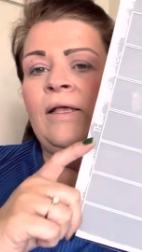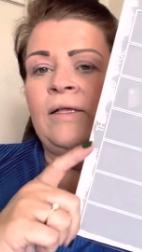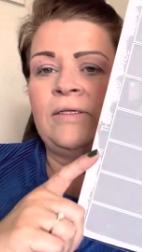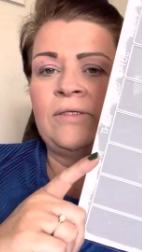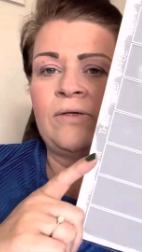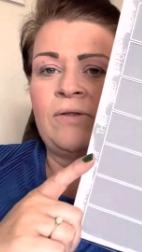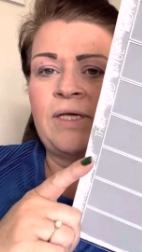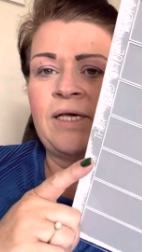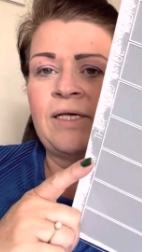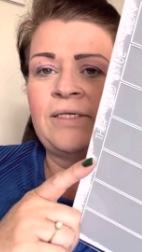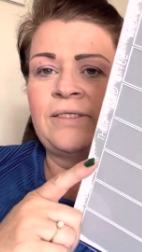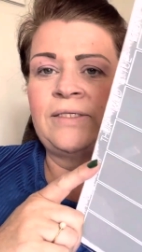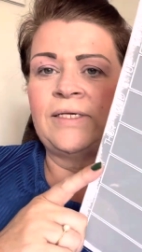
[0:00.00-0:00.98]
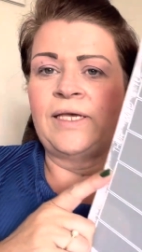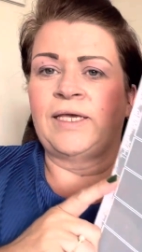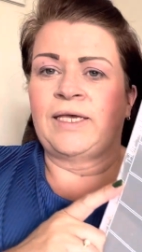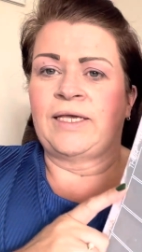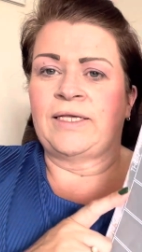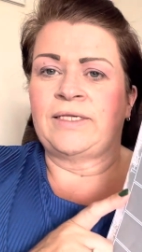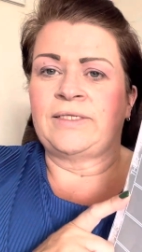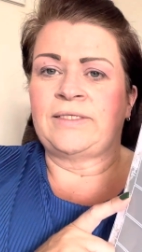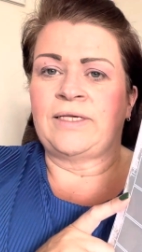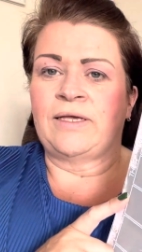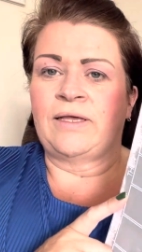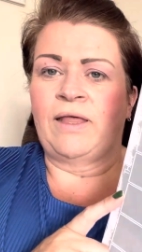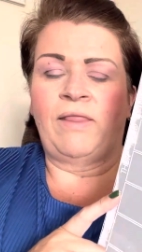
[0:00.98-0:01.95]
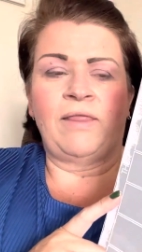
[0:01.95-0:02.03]
So this is
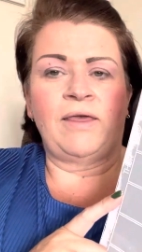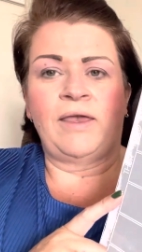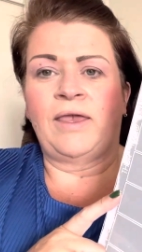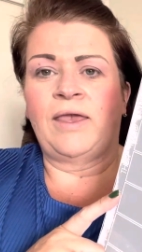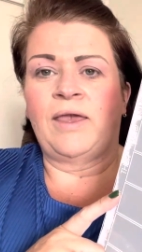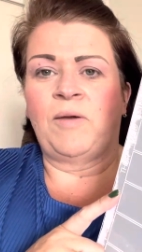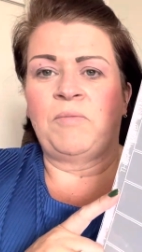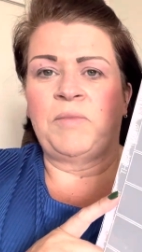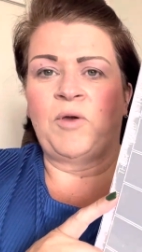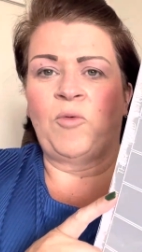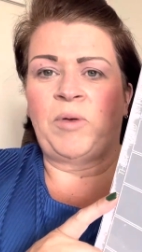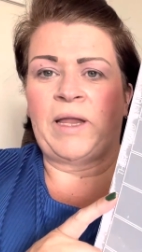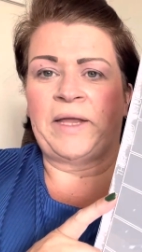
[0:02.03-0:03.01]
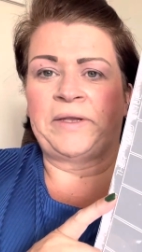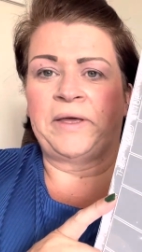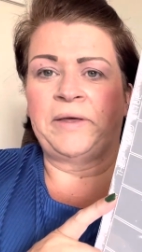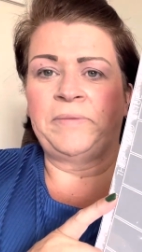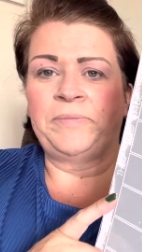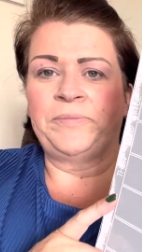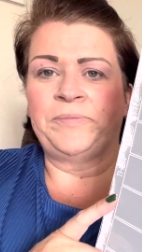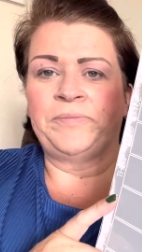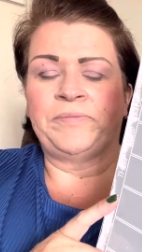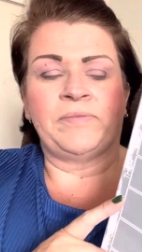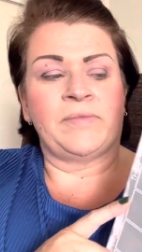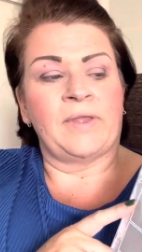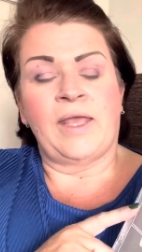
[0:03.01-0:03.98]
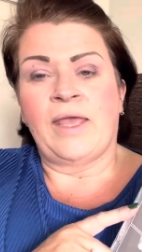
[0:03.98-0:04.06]
the meal planner
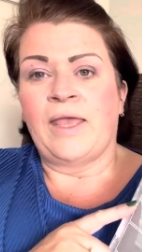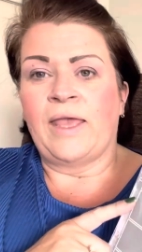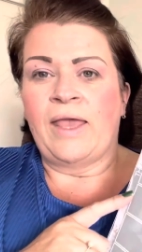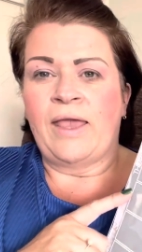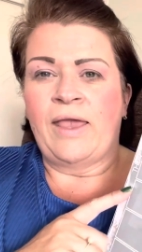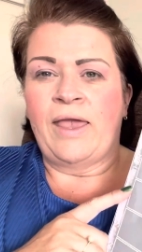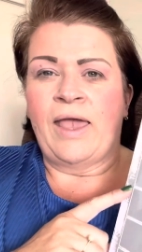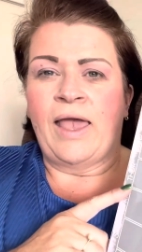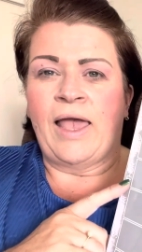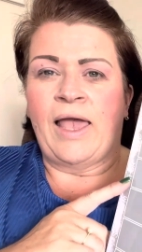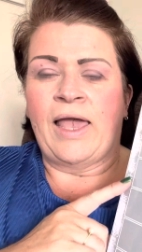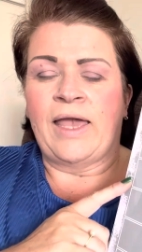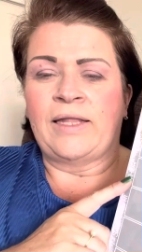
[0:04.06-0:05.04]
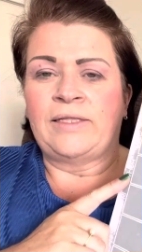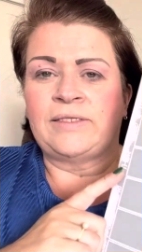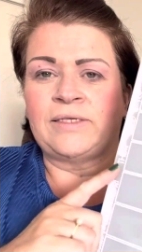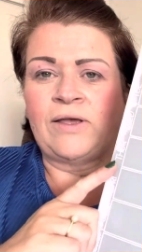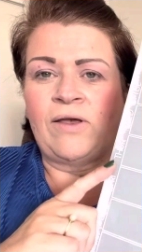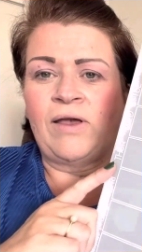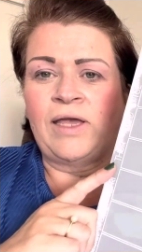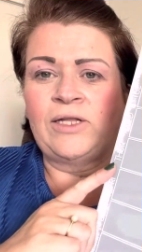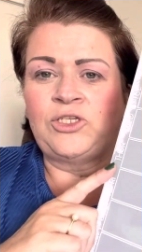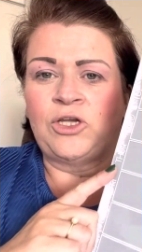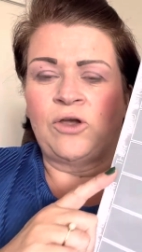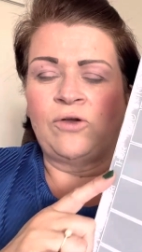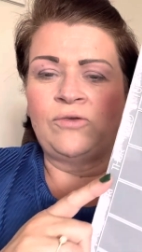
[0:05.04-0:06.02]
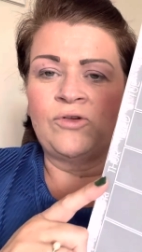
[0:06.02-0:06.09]
and I
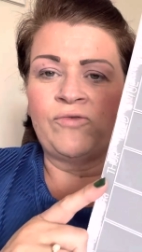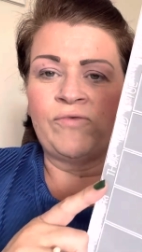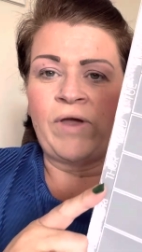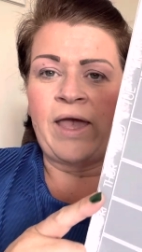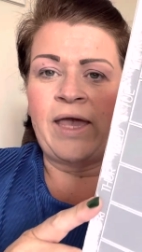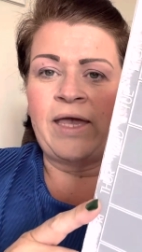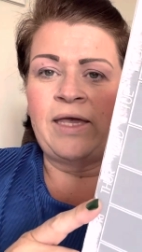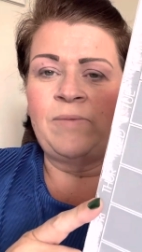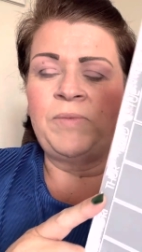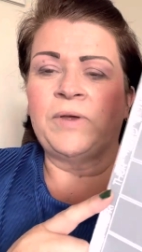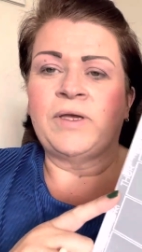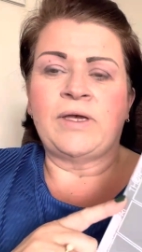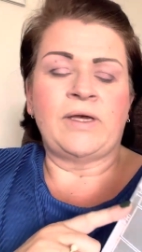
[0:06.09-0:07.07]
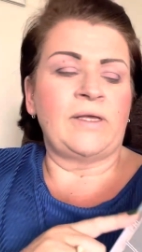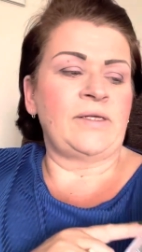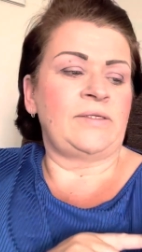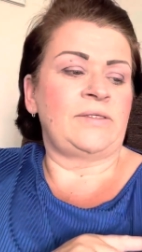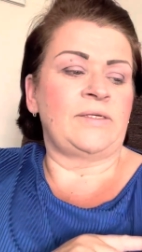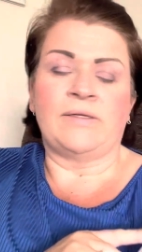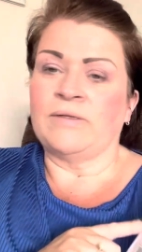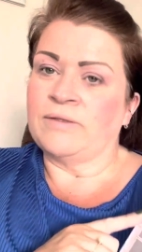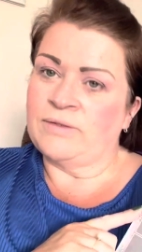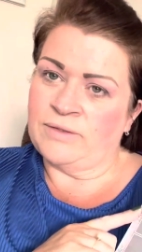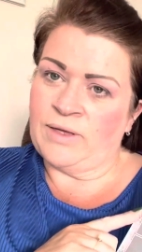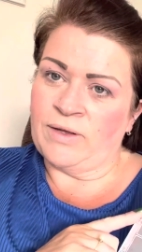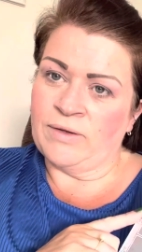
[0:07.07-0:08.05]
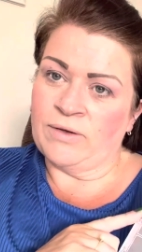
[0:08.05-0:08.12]
chose grey because
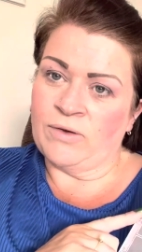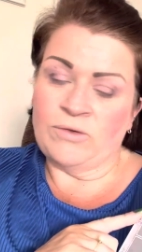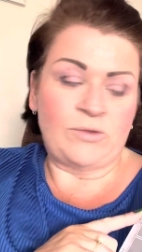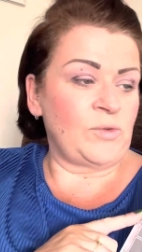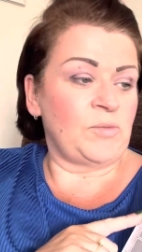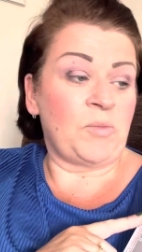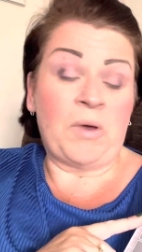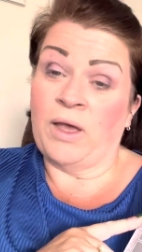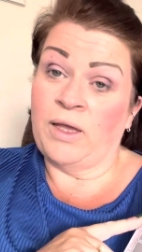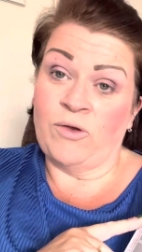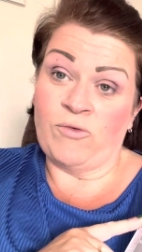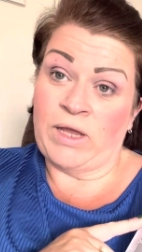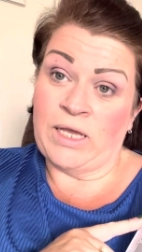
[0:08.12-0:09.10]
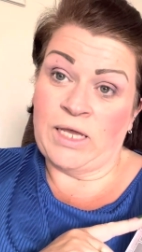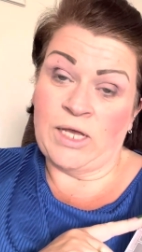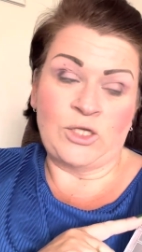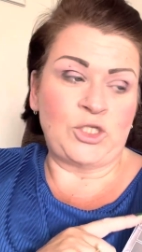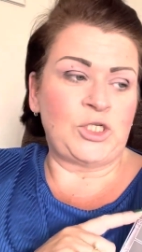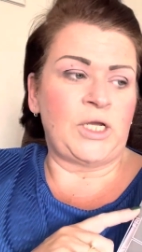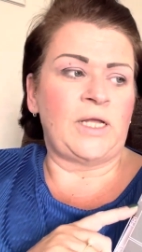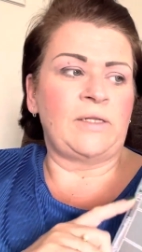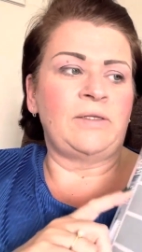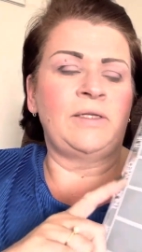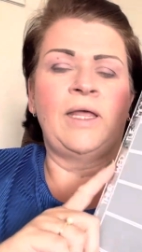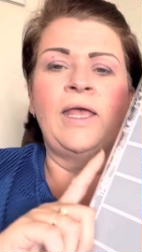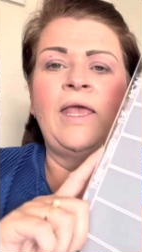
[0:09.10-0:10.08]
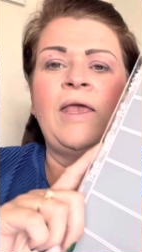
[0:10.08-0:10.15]
that goes with my grey kitchen
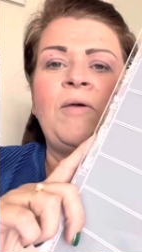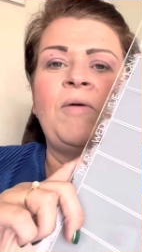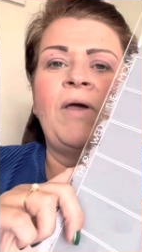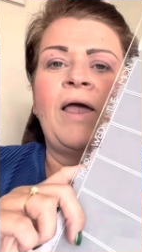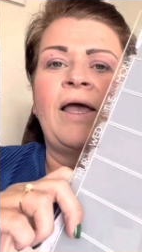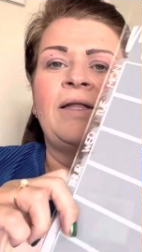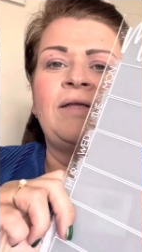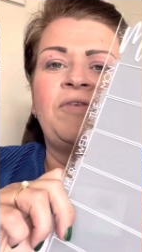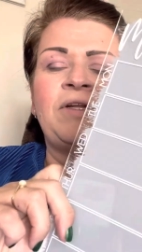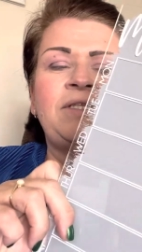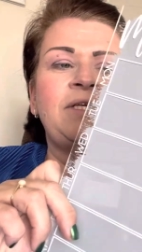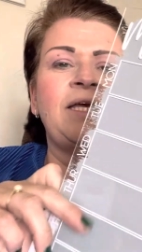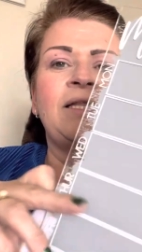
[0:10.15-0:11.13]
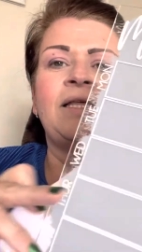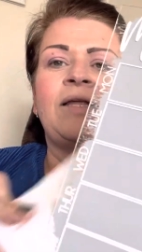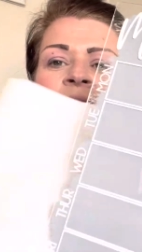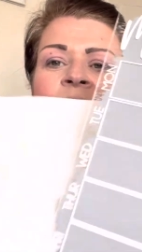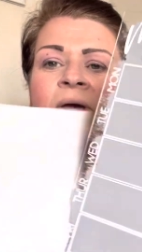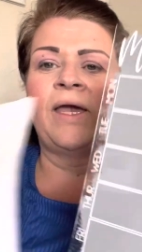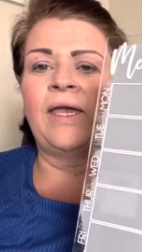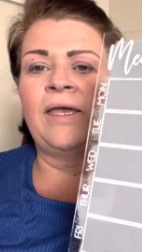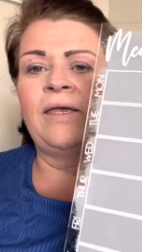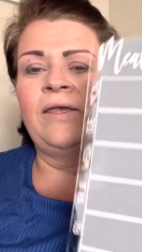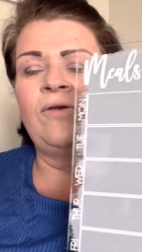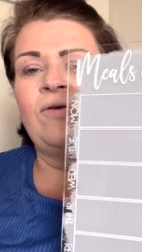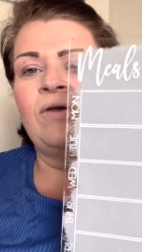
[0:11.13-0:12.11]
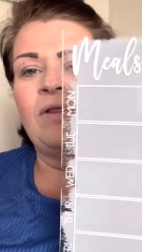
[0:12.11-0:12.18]
and if I take that away
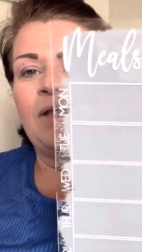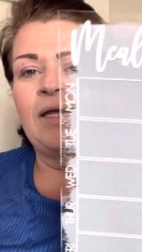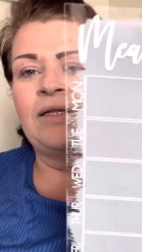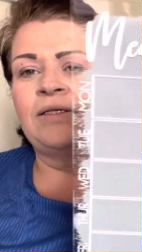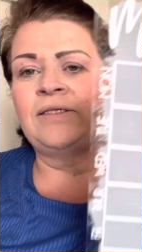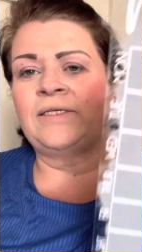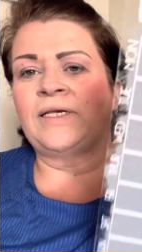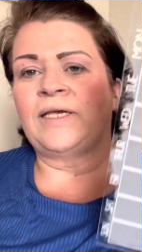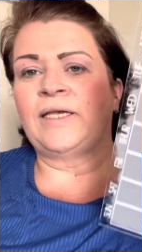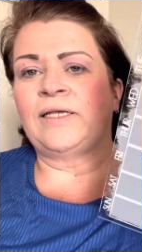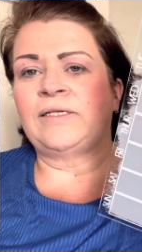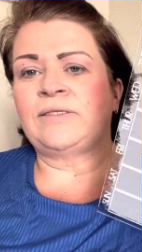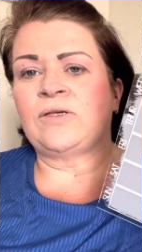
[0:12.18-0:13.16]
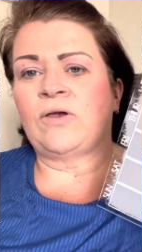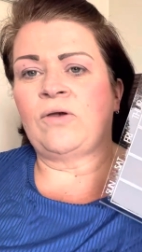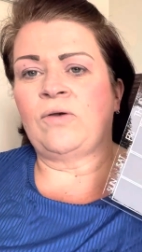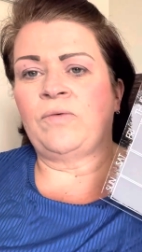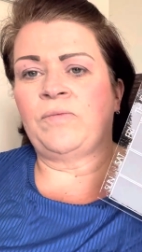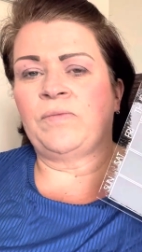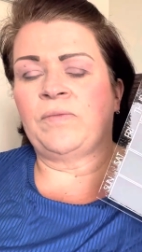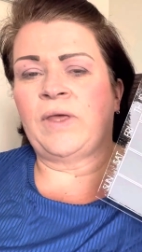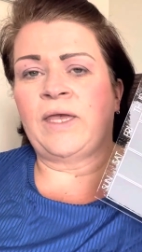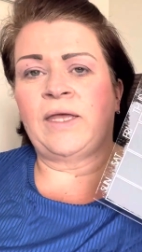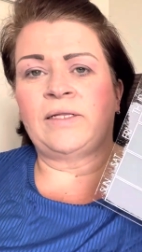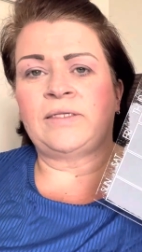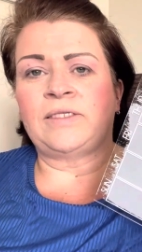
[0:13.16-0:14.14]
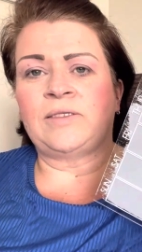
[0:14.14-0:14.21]
you can then see so
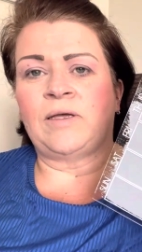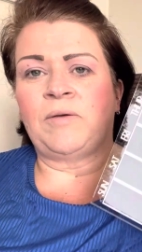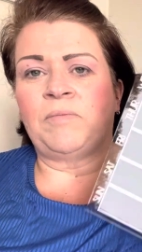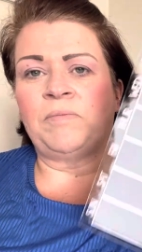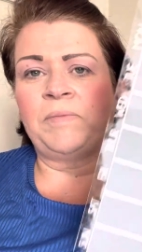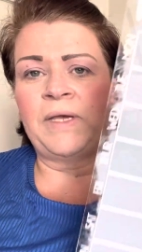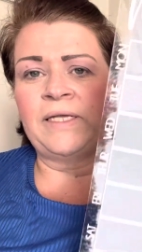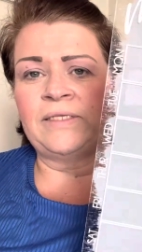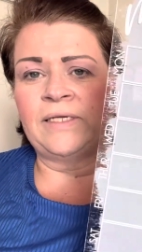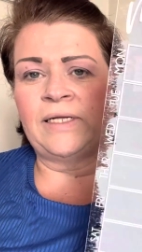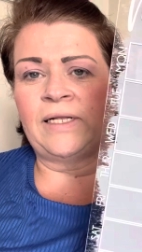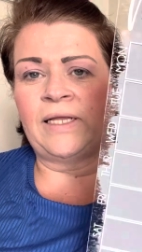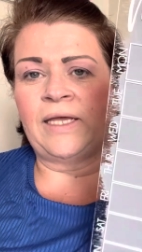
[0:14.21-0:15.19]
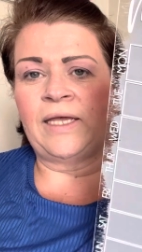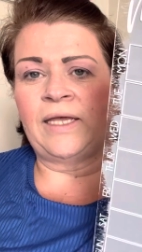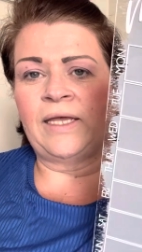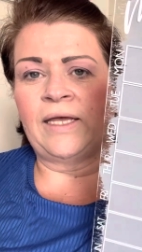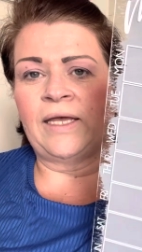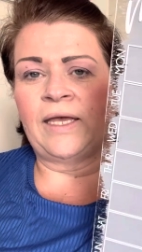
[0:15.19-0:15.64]
it's basically